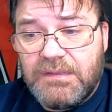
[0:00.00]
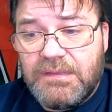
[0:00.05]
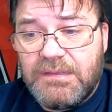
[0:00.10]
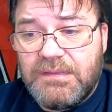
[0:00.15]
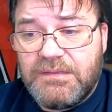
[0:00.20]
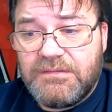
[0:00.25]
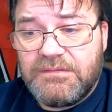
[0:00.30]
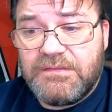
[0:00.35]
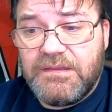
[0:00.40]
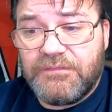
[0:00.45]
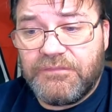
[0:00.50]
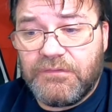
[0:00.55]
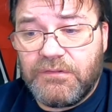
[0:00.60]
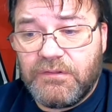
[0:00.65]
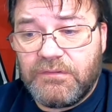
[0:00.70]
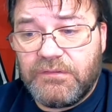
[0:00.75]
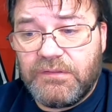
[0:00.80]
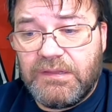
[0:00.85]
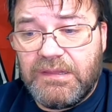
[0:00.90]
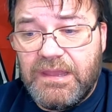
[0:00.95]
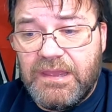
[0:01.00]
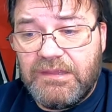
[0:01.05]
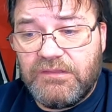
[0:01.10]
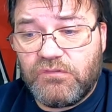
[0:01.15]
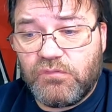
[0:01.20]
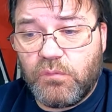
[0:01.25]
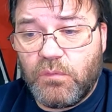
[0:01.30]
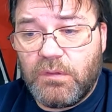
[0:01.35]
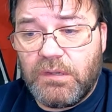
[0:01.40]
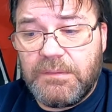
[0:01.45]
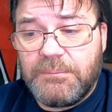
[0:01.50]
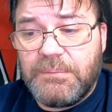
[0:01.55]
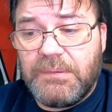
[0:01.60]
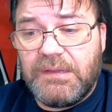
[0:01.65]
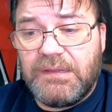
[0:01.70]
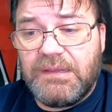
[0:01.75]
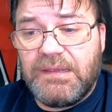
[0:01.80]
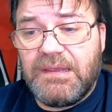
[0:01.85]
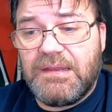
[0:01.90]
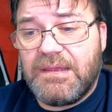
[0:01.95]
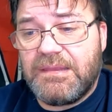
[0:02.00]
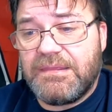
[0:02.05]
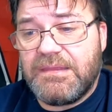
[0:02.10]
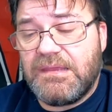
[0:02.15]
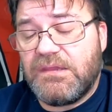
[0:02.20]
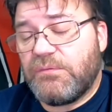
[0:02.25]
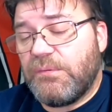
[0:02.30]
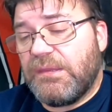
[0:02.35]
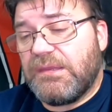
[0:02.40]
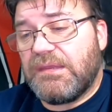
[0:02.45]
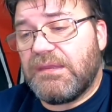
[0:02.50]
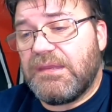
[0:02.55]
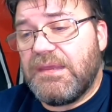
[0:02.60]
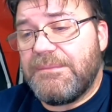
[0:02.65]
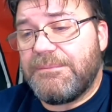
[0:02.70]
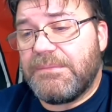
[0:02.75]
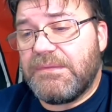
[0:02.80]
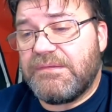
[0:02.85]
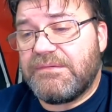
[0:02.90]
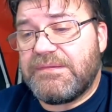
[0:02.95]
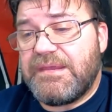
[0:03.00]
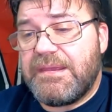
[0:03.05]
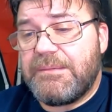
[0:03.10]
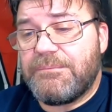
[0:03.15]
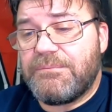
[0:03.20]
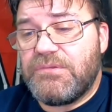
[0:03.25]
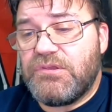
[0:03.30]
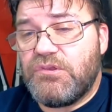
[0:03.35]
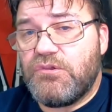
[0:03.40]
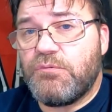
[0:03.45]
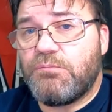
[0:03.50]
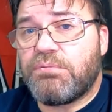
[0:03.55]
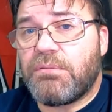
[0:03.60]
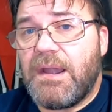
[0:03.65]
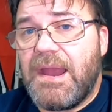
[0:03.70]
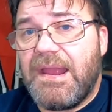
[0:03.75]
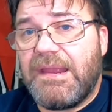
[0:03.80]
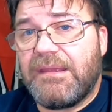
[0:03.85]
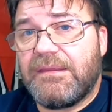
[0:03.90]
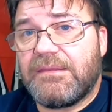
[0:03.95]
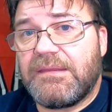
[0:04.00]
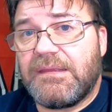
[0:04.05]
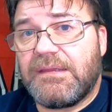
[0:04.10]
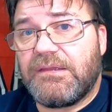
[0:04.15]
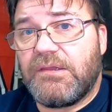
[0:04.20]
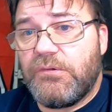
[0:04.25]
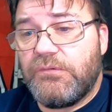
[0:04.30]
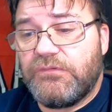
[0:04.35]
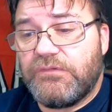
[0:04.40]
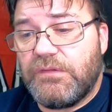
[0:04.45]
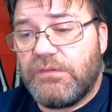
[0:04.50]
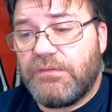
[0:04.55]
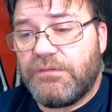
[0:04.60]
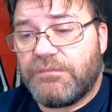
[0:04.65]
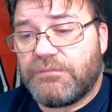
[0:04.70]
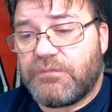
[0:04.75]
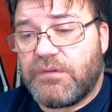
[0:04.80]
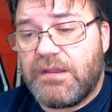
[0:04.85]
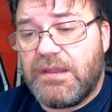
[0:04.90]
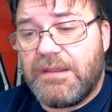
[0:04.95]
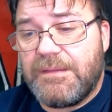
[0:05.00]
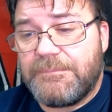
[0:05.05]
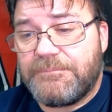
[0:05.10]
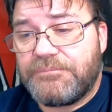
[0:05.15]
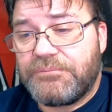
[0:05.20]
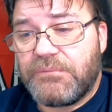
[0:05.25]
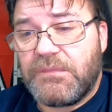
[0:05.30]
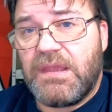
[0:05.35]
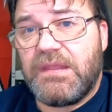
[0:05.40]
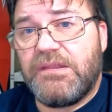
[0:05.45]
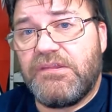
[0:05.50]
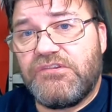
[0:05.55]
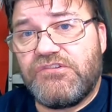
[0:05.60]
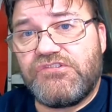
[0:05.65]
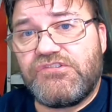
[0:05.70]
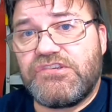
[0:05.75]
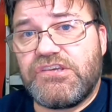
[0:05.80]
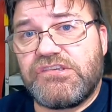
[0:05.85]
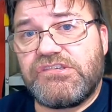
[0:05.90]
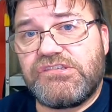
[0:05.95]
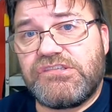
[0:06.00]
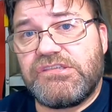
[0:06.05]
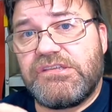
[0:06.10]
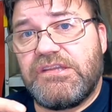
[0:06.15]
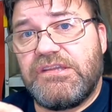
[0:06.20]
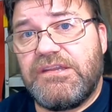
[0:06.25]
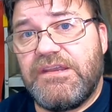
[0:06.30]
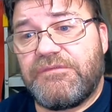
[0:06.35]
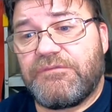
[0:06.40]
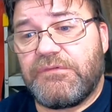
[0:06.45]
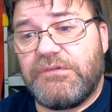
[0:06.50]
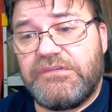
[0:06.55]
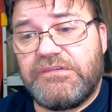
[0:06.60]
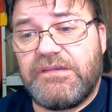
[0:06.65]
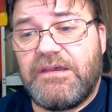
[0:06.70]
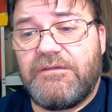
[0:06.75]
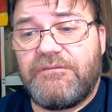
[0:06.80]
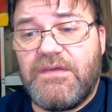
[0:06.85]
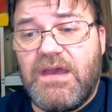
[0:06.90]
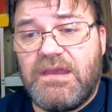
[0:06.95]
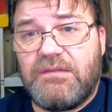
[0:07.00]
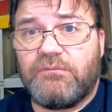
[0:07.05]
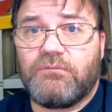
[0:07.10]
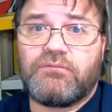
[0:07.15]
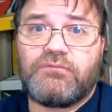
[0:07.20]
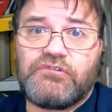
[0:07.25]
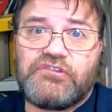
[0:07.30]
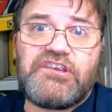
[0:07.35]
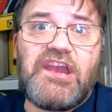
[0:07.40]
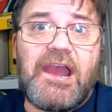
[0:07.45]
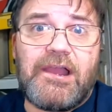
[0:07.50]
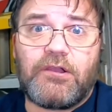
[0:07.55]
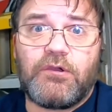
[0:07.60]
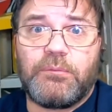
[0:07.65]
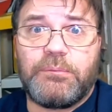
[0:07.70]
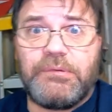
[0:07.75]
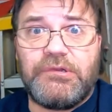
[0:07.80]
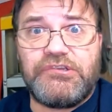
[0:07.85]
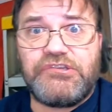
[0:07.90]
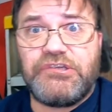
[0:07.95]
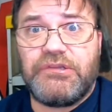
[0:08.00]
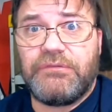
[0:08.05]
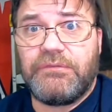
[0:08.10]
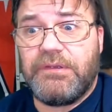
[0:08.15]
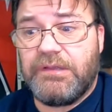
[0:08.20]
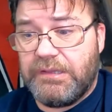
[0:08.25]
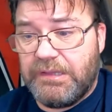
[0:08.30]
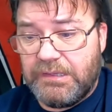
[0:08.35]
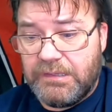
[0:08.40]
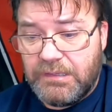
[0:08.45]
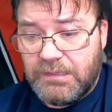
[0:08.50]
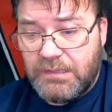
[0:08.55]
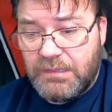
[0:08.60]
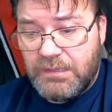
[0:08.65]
is different on the K20, but again, I think we can keep the same U bracket that goes to the frame, and it's just the difference of that shackle bushing, really.